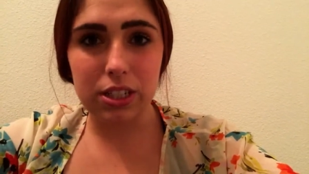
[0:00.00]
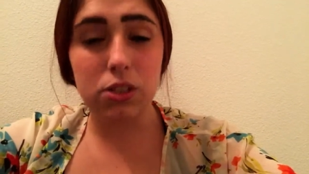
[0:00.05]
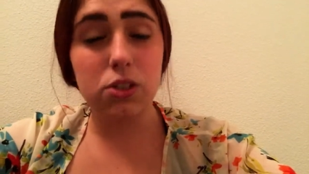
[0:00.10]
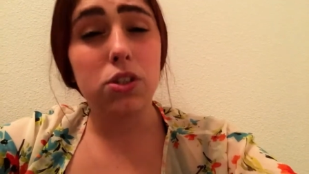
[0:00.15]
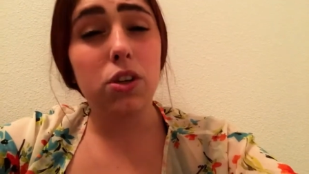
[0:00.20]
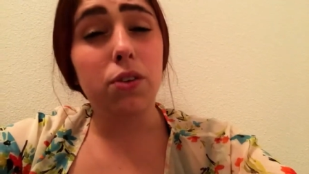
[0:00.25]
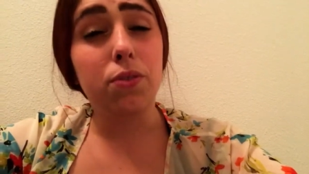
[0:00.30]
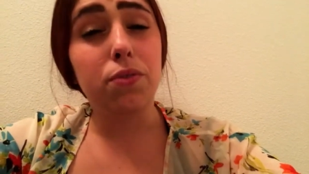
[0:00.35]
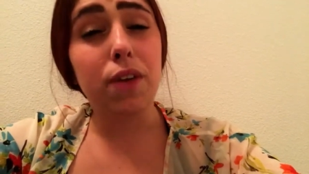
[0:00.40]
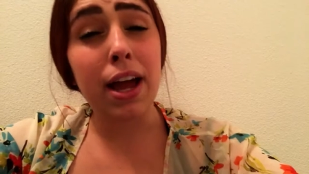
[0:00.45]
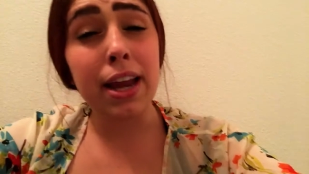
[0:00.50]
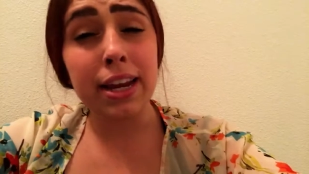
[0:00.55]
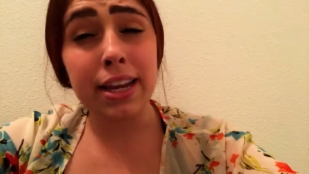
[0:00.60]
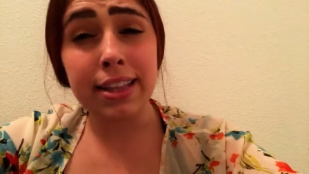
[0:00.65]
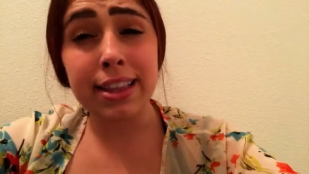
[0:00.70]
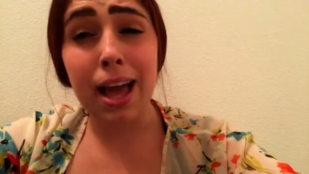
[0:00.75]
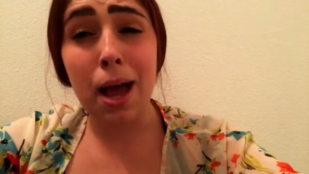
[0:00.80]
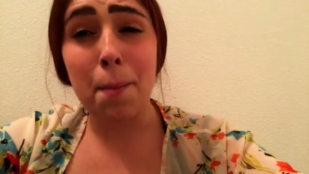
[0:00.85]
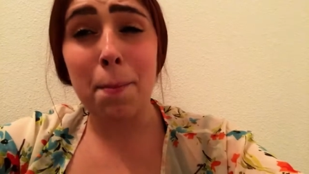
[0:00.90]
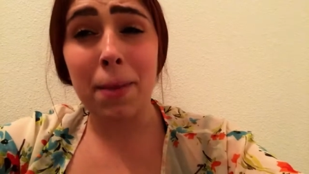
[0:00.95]
And so
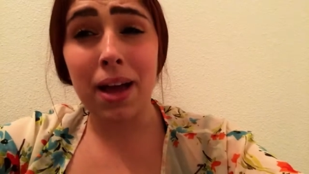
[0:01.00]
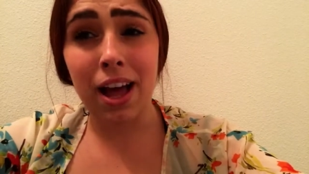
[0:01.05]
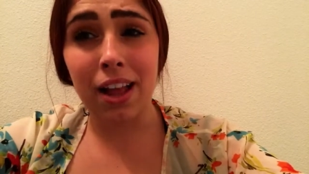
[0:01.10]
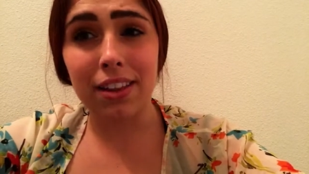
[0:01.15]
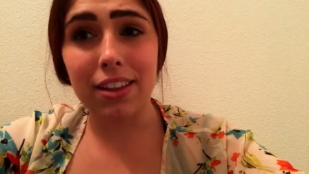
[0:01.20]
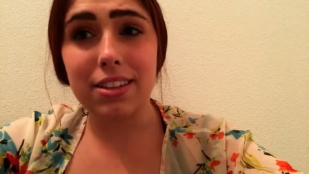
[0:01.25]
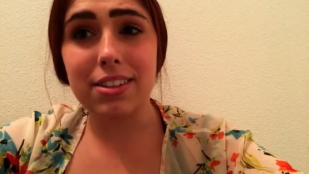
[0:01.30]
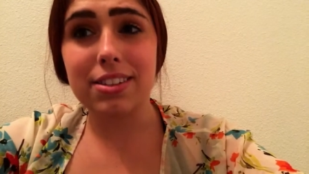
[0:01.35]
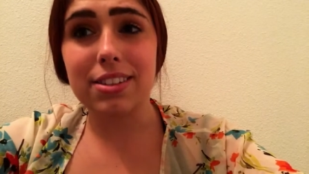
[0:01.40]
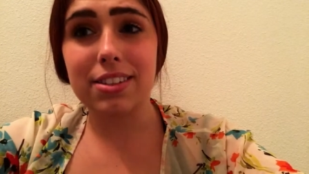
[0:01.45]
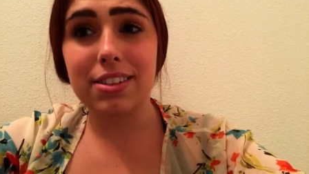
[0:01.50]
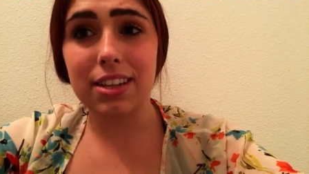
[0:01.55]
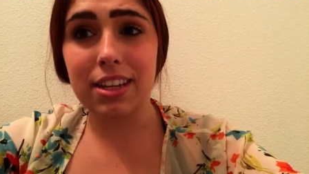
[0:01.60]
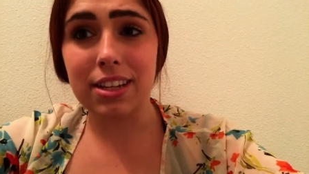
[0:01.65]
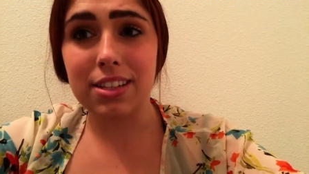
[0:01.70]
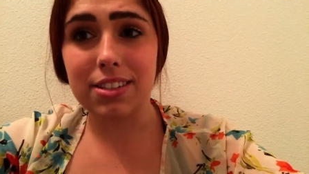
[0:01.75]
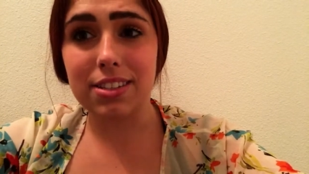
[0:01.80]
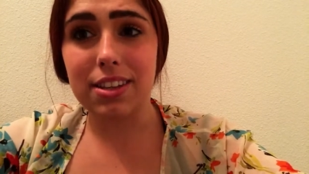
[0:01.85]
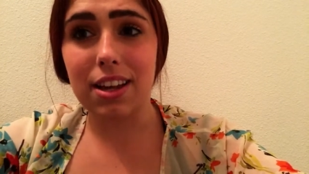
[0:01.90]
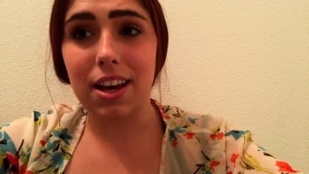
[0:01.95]
finding that balance
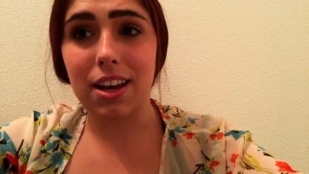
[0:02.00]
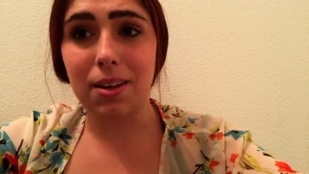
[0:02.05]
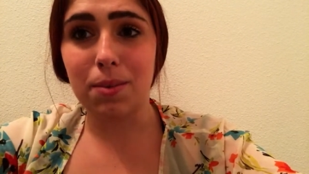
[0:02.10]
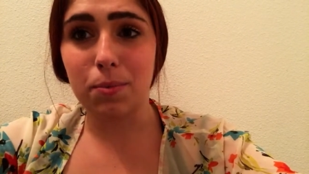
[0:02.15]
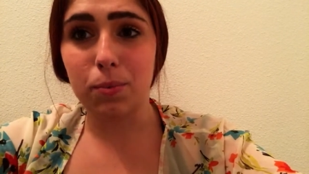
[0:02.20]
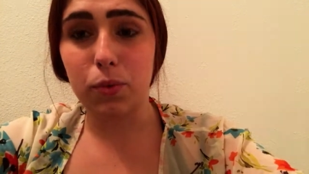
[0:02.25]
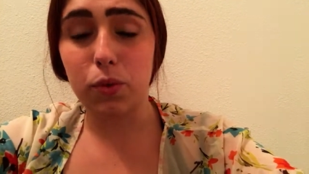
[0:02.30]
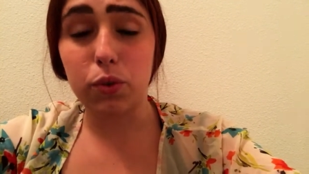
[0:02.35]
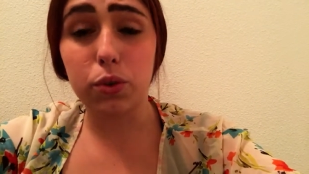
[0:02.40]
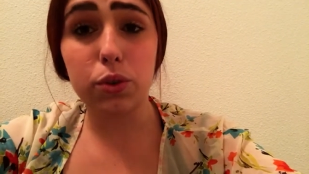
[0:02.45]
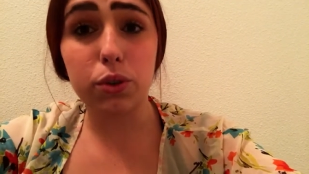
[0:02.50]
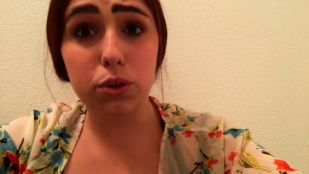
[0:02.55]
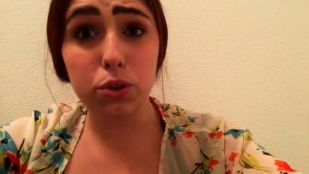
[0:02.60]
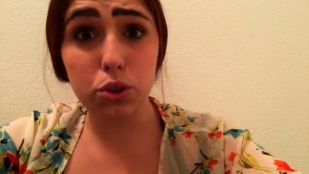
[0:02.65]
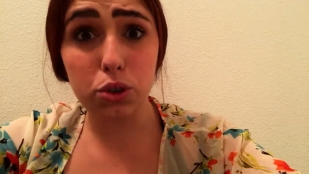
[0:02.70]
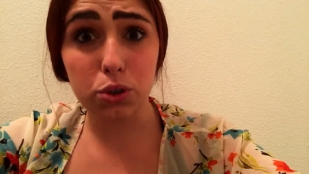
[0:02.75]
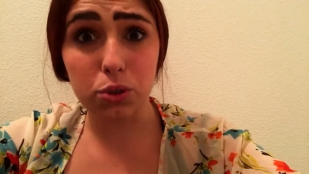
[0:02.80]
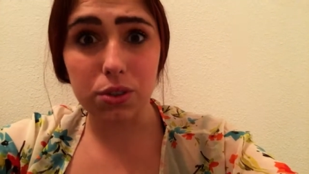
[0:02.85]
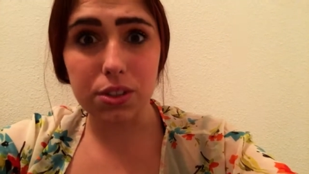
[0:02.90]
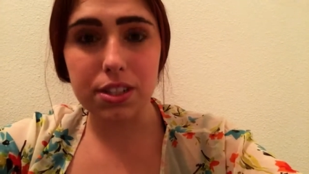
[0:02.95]
is um,
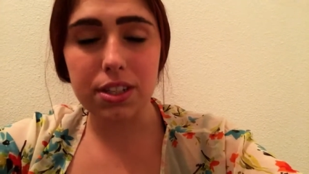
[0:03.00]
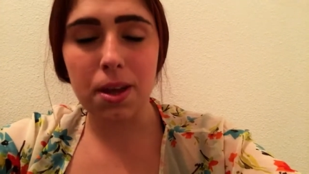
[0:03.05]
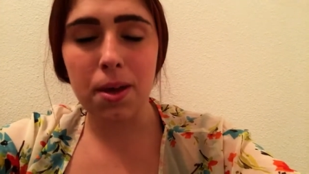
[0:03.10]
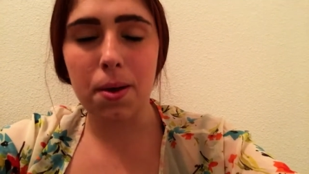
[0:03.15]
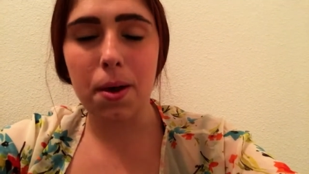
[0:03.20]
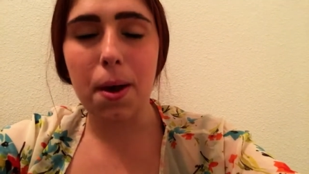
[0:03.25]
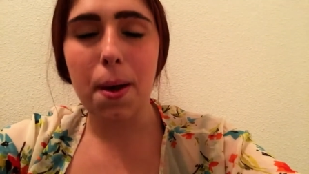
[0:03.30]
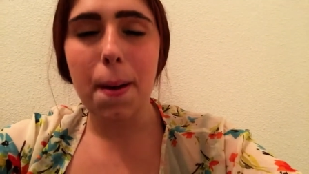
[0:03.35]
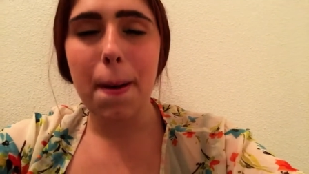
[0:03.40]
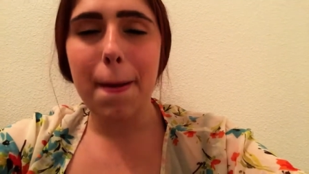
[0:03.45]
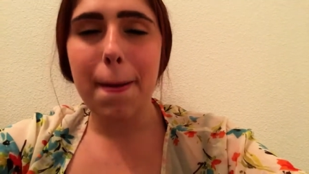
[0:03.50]
crucial to